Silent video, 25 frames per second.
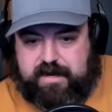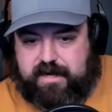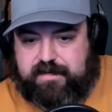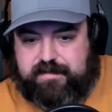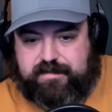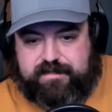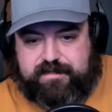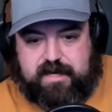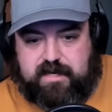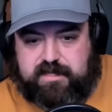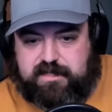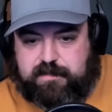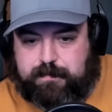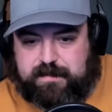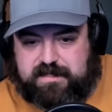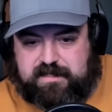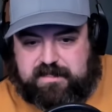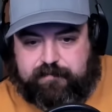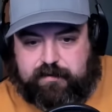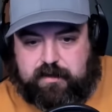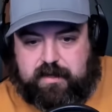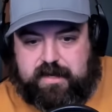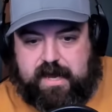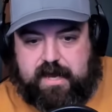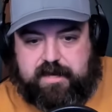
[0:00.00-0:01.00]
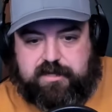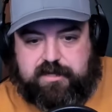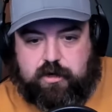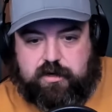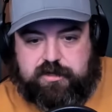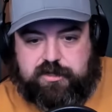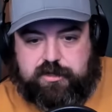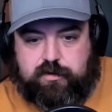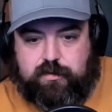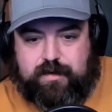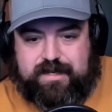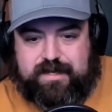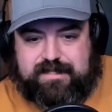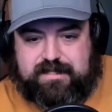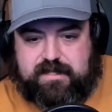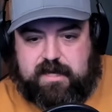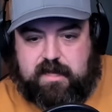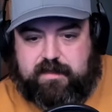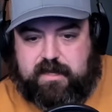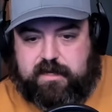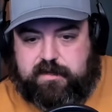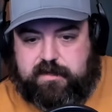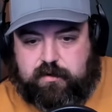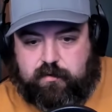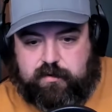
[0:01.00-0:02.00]
I didn't say specifically HR2.
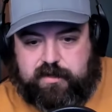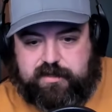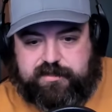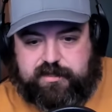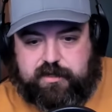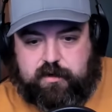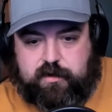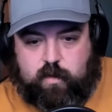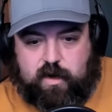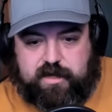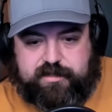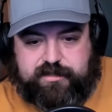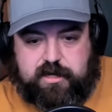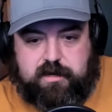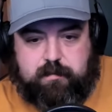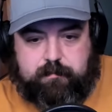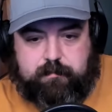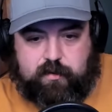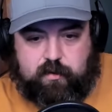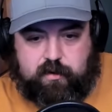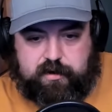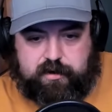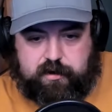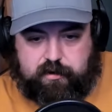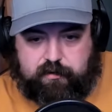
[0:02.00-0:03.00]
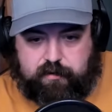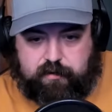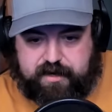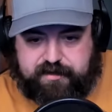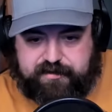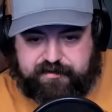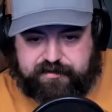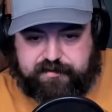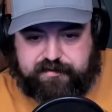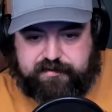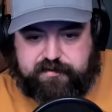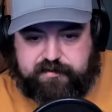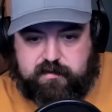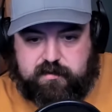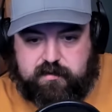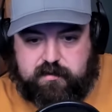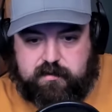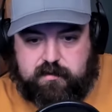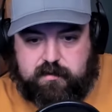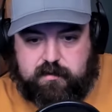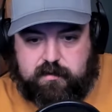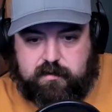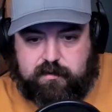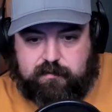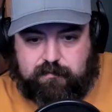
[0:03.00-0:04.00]
Instead, they told us there wasn't a border crisis.
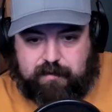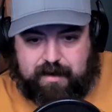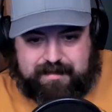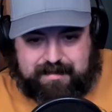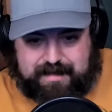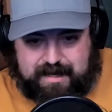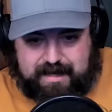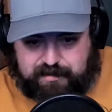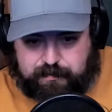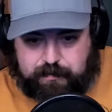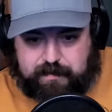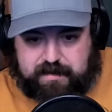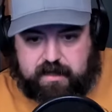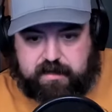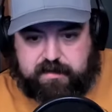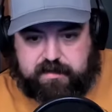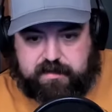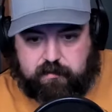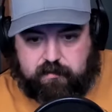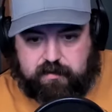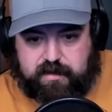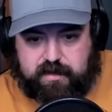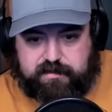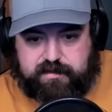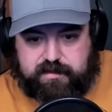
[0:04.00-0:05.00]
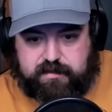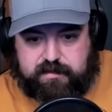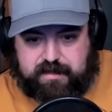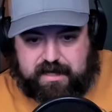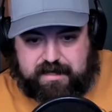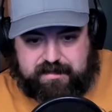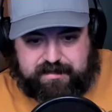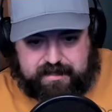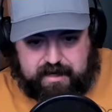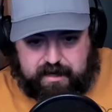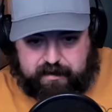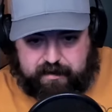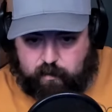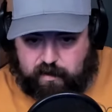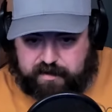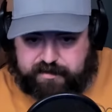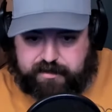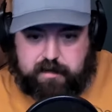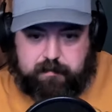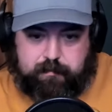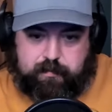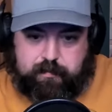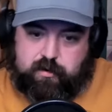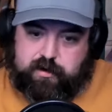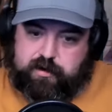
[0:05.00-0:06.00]
Right. That's what they told us. They said it
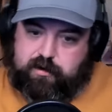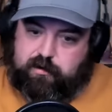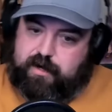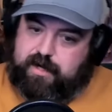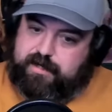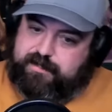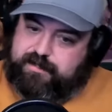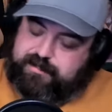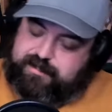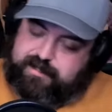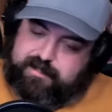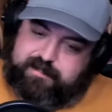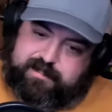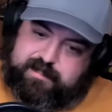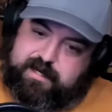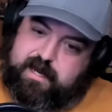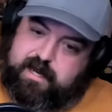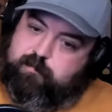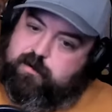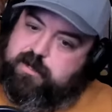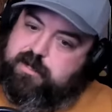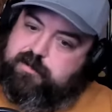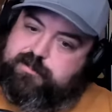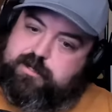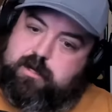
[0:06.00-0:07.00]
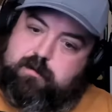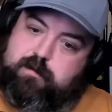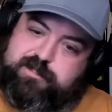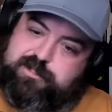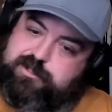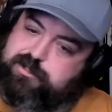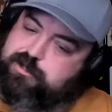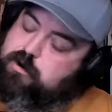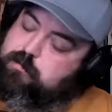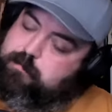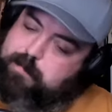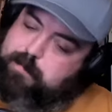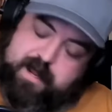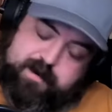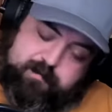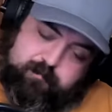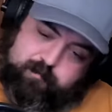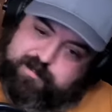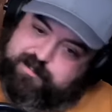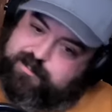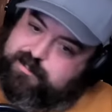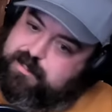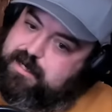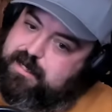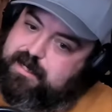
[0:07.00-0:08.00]
wasn't a border crisis. Instead, what you saw was Joe Biden
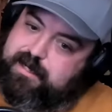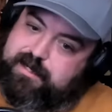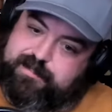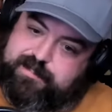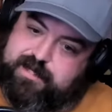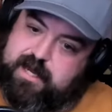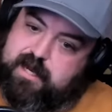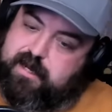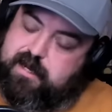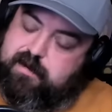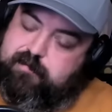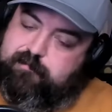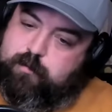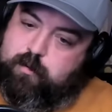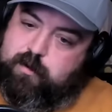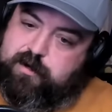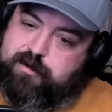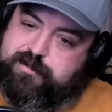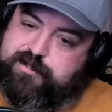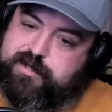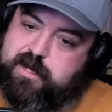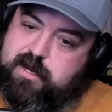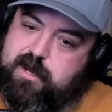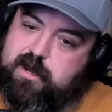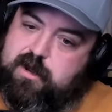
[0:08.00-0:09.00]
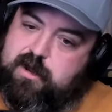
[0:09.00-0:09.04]
rescinding executive orders.